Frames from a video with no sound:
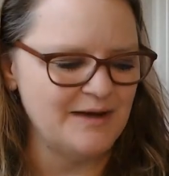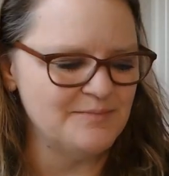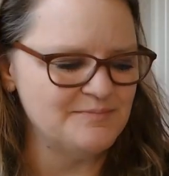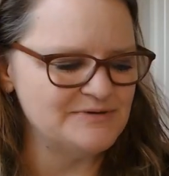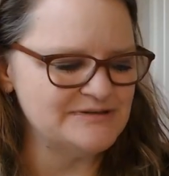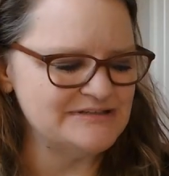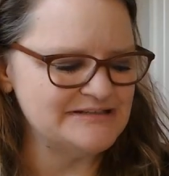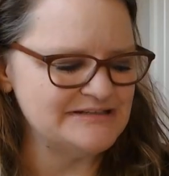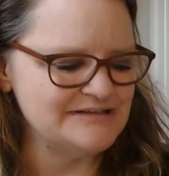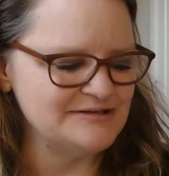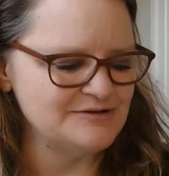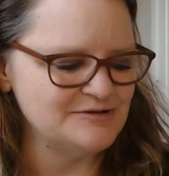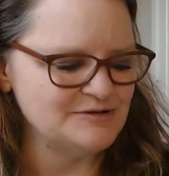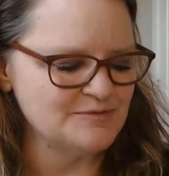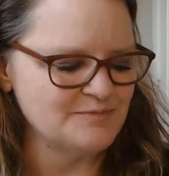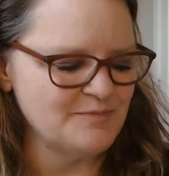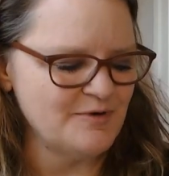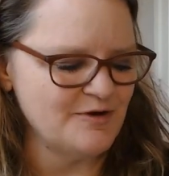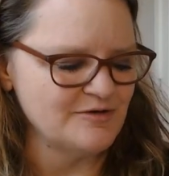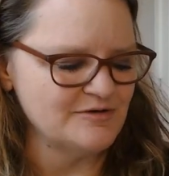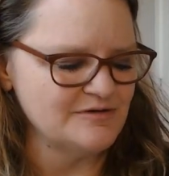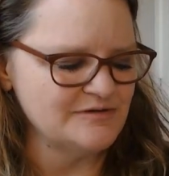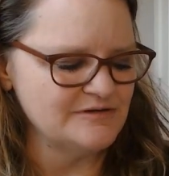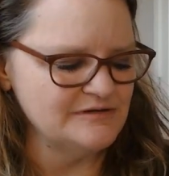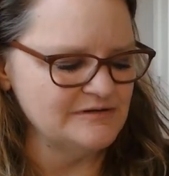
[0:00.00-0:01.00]
particular part
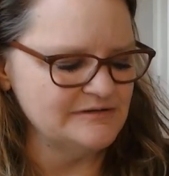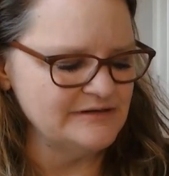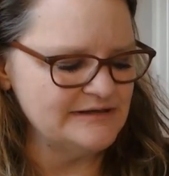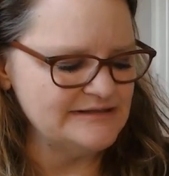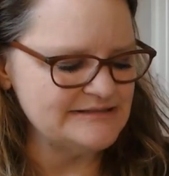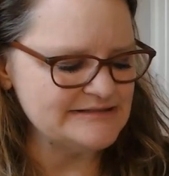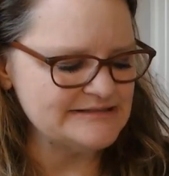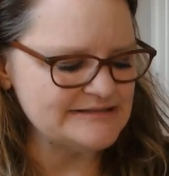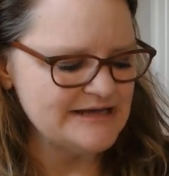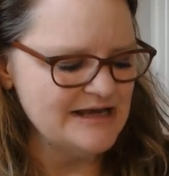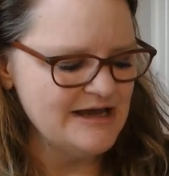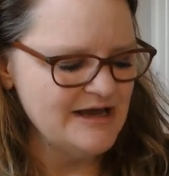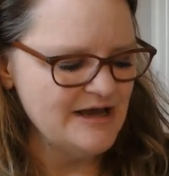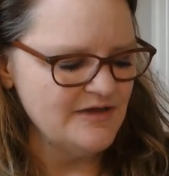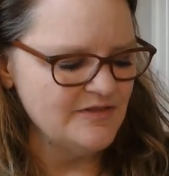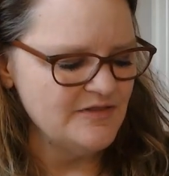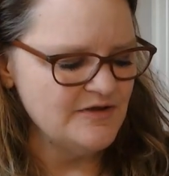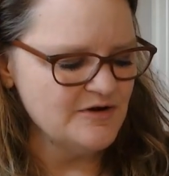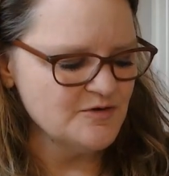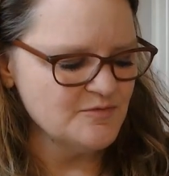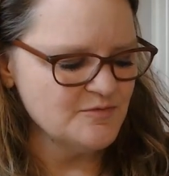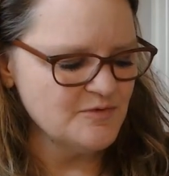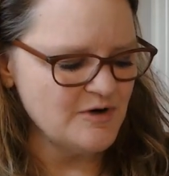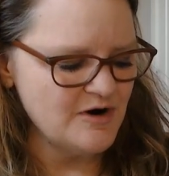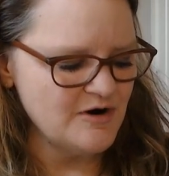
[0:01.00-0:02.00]
of the list.
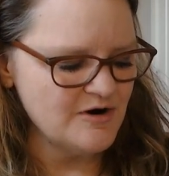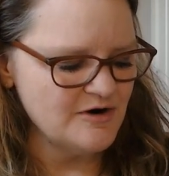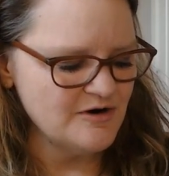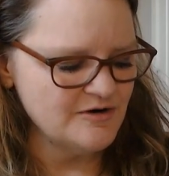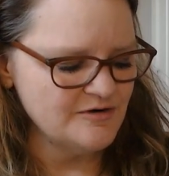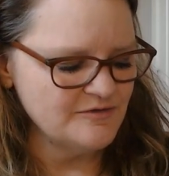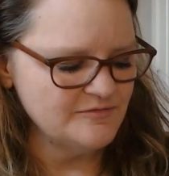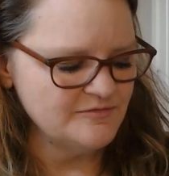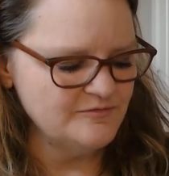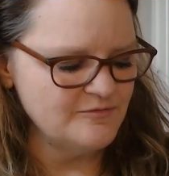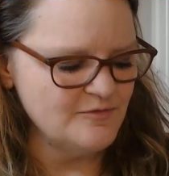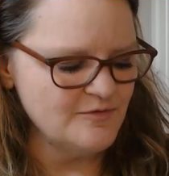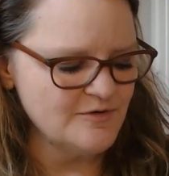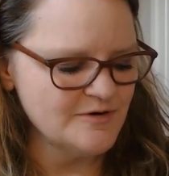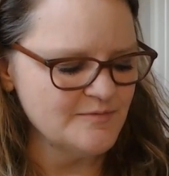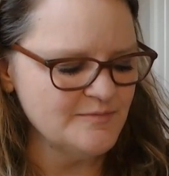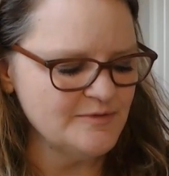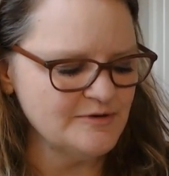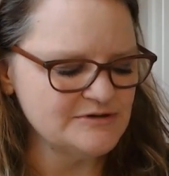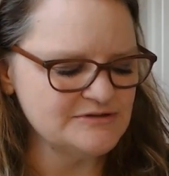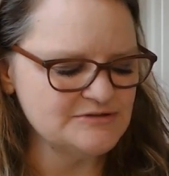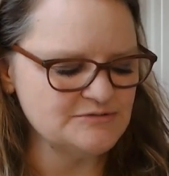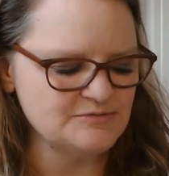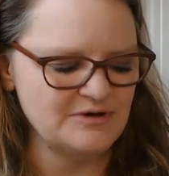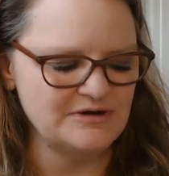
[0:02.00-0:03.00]
There are four
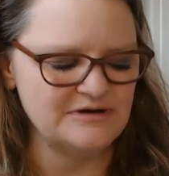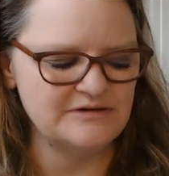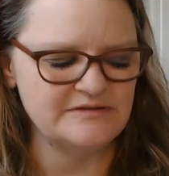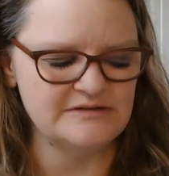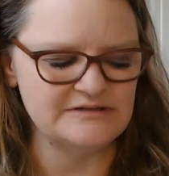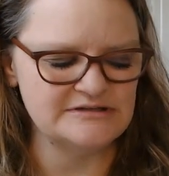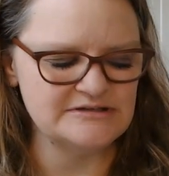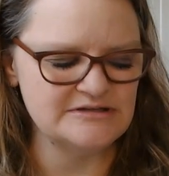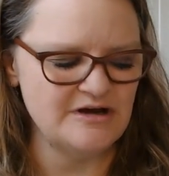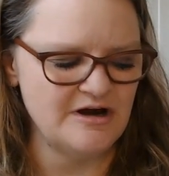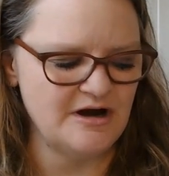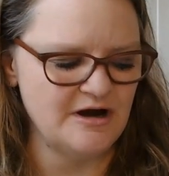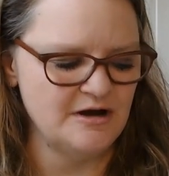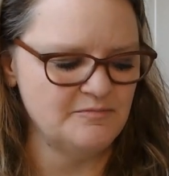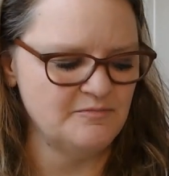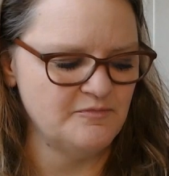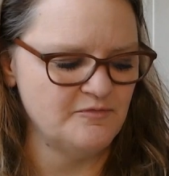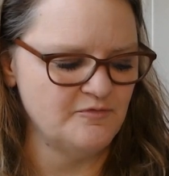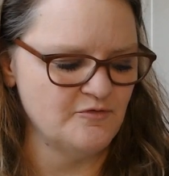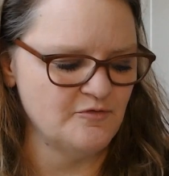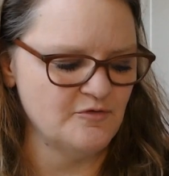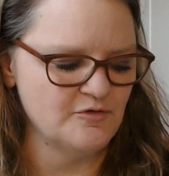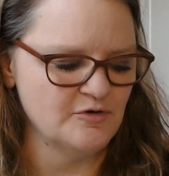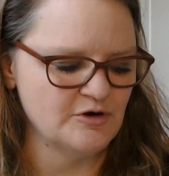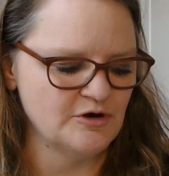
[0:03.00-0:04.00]
books right at the top
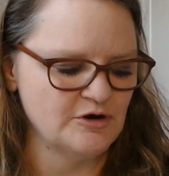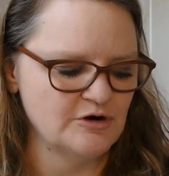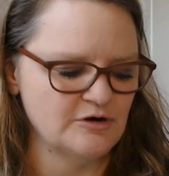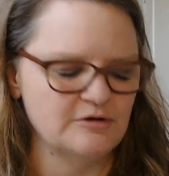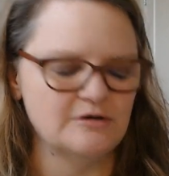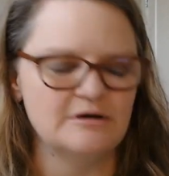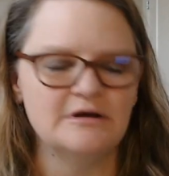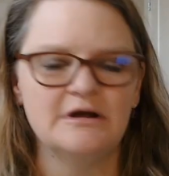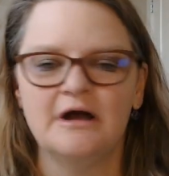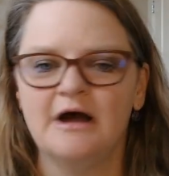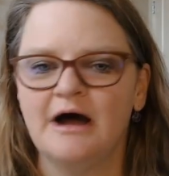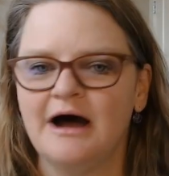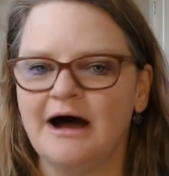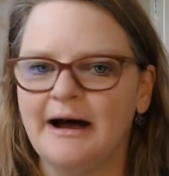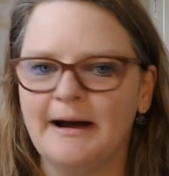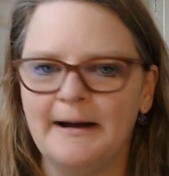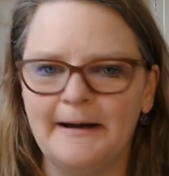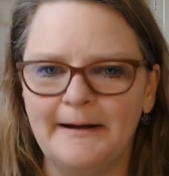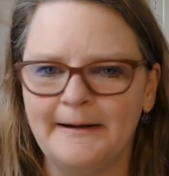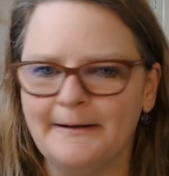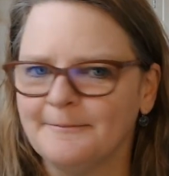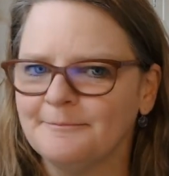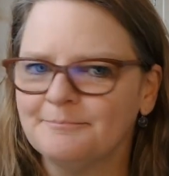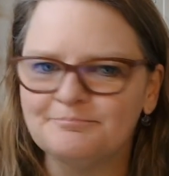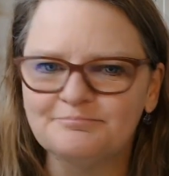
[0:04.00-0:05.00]
for
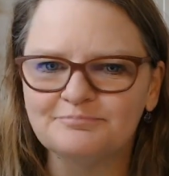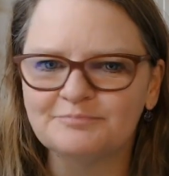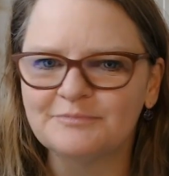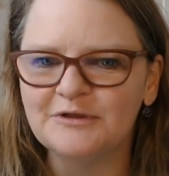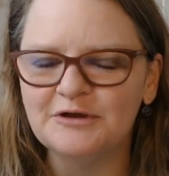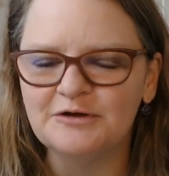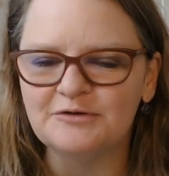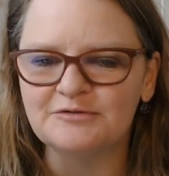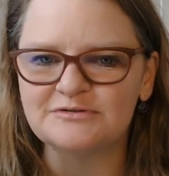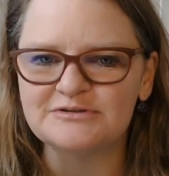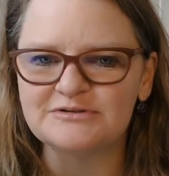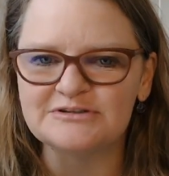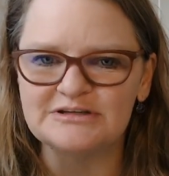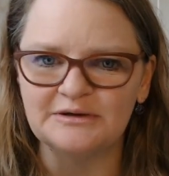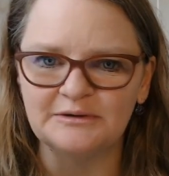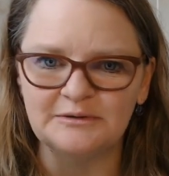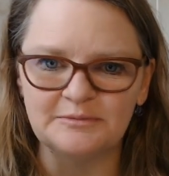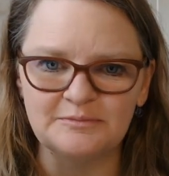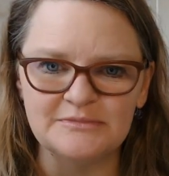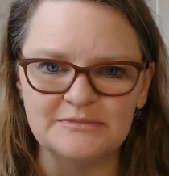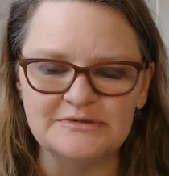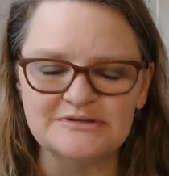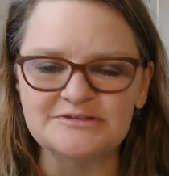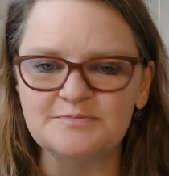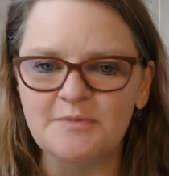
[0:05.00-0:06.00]
um, you know, some
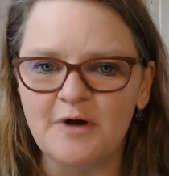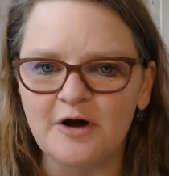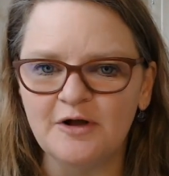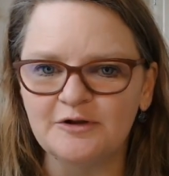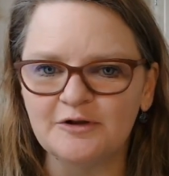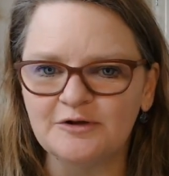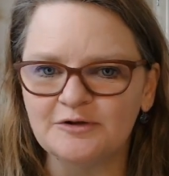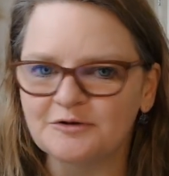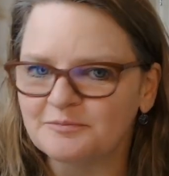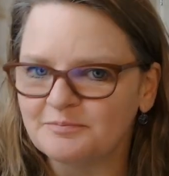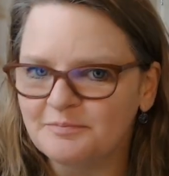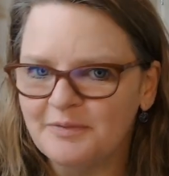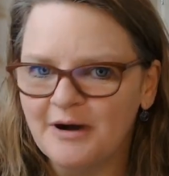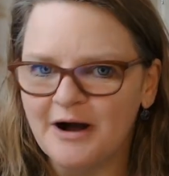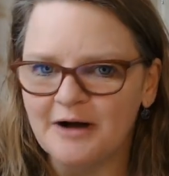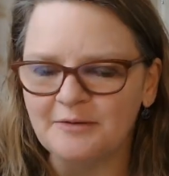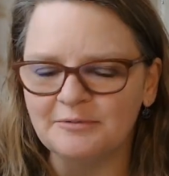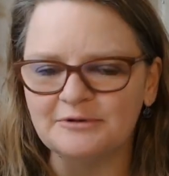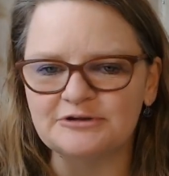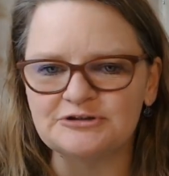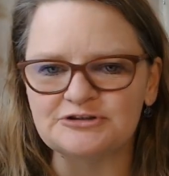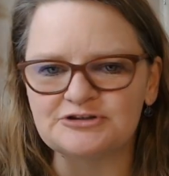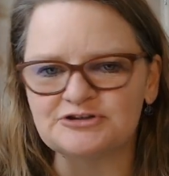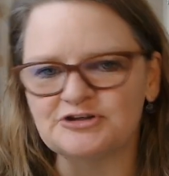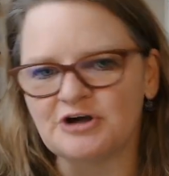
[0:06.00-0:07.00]
smaller
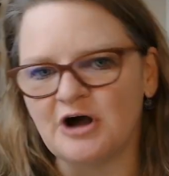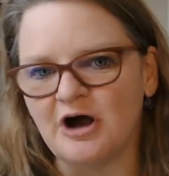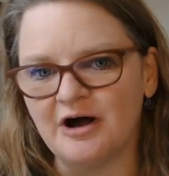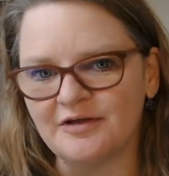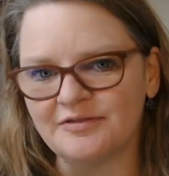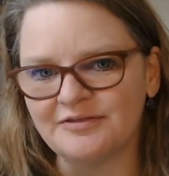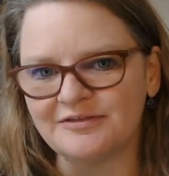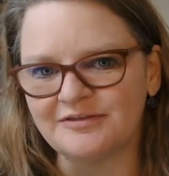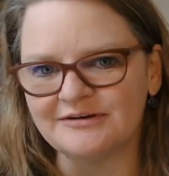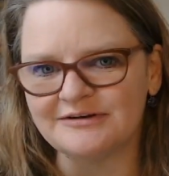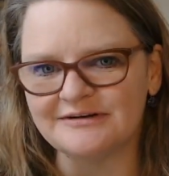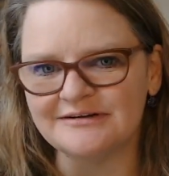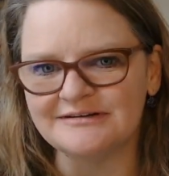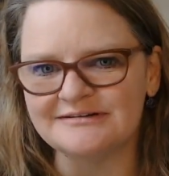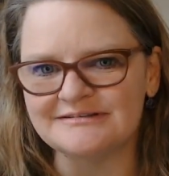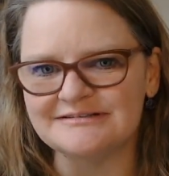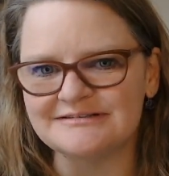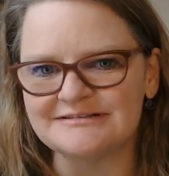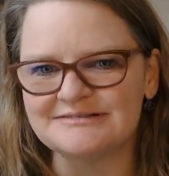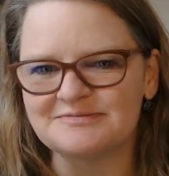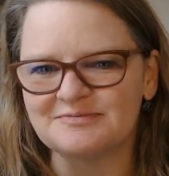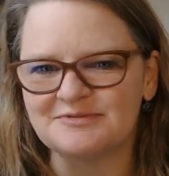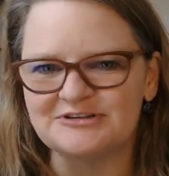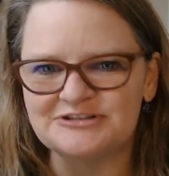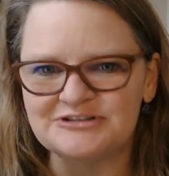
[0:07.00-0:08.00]
published authors,
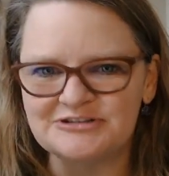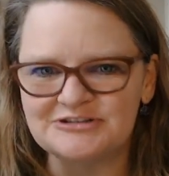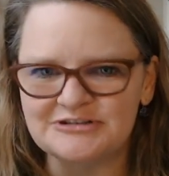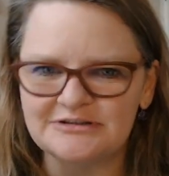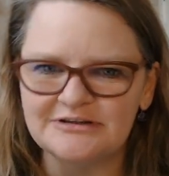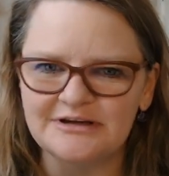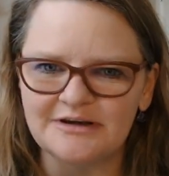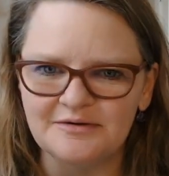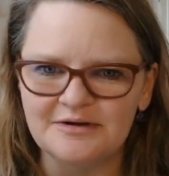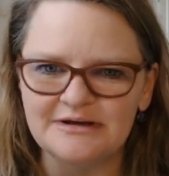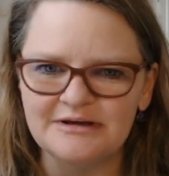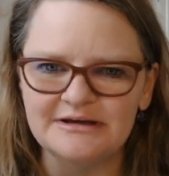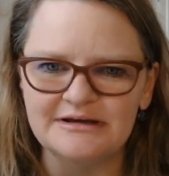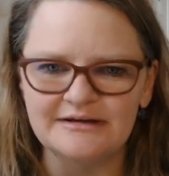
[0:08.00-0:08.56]
which you know,